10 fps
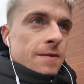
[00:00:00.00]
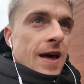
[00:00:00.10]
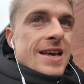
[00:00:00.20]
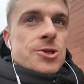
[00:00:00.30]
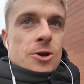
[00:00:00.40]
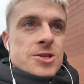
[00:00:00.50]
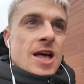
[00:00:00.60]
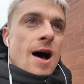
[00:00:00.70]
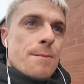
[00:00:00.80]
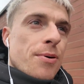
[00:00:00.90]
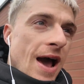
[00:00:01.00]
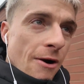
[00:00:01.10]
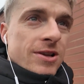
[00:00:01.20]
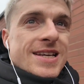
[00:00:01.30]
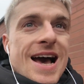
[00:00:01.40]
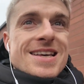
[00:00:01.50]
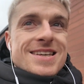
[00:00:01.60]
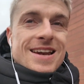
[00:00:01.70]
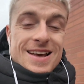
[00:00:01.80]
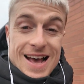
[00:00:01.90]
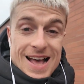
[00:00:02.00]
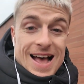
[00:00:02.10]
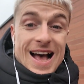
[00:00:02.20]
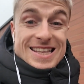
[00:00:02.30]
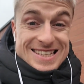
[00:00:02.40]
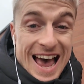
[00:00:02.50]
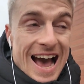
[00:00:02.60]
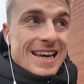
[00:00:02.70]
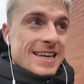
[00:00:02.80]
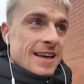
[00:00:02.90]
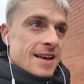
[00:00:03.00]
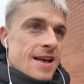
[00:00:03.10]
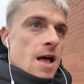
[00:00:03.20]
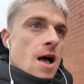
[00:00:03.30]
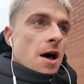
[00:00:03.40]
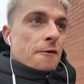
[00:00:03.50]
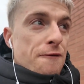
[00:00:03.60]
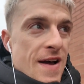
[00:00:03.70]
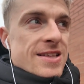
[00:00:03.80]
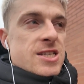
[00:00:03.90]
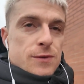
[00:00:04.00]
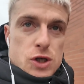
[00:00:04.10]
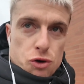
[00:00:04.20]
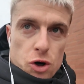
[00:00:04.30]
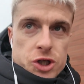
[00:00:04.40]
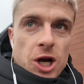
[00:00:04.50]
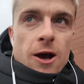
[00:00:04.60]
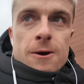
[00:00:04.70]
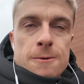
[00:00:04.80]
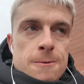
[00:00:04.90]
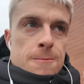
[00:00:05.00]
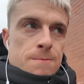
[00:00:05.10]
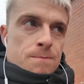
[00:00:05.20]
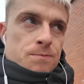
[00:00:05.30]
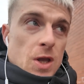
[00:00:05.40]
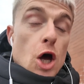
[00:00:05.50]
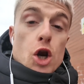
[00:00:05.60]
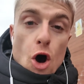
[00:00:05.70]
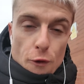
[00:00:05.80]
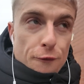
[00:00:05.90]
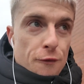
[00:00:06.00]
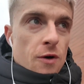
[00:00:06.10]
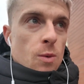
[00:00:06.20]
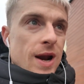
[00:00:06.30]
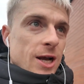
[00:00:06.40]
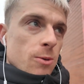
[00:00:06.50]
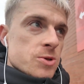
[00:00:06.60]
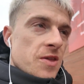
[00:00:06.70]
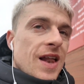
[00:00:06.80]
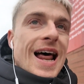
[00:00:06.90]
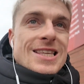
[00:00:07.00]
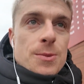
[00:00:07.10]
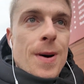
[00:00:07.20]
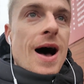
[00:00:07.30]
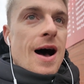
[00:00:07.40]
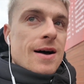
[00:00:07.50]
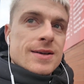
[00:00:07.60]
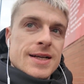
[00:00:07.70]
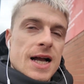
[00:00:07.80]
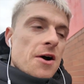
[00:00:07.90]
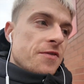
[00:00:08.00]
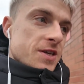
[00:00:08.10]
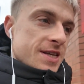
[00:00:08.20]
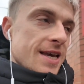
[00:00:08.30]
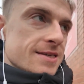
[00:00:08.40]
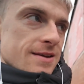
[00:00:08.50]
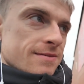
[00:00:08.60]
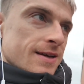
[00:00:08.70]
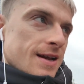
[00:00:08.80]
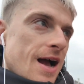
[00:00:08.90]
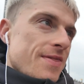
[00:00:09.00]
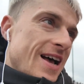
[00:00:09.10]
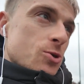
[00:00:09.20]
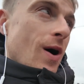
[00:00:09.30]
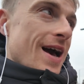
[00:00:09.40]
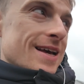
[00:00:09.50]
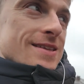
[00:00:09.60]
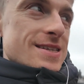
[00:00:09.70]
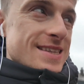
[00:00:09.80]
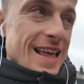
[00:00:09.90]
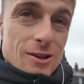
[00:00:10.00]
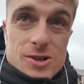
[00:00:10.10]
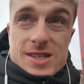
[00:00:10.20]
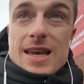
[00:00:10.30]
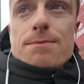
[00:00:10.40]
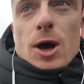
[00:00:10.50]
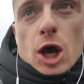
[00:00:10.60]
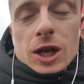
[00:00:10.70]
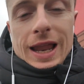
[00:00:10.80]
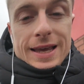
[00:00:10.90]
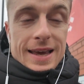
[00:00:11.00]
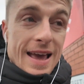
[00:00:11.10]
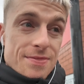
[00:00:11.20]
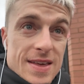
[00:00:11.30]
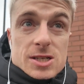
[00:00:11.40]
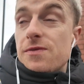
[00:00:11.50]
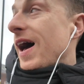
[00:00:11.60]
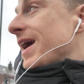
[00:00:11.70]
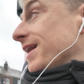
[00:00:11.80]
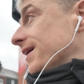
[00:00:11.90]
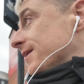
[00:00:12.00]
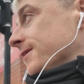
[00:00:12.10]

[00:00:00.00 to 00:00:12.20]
that he's going to start prioritising attack and offensive structure enough when it comes to the latter part of the season. And that's why I can still see Burnley in this vein.